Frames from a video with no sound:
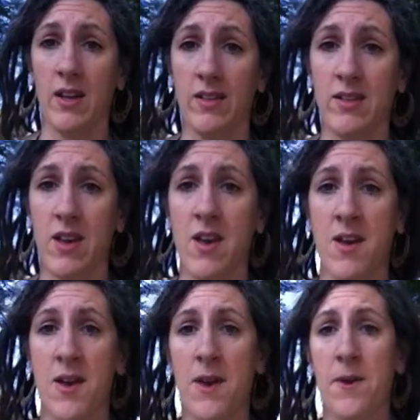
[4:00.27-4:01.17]
else,
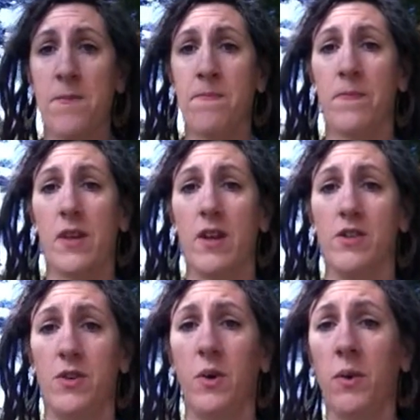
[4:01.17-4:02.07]

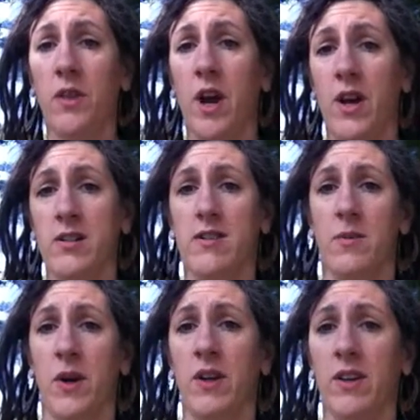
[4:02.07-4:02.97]
do it with a conscious
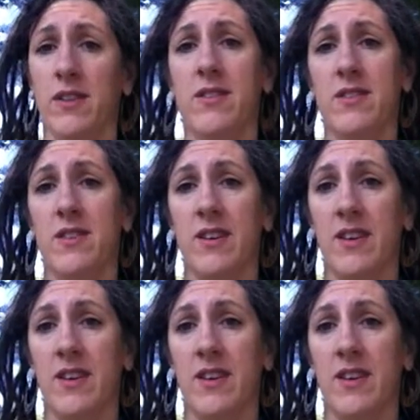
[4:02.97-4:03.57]
awareness.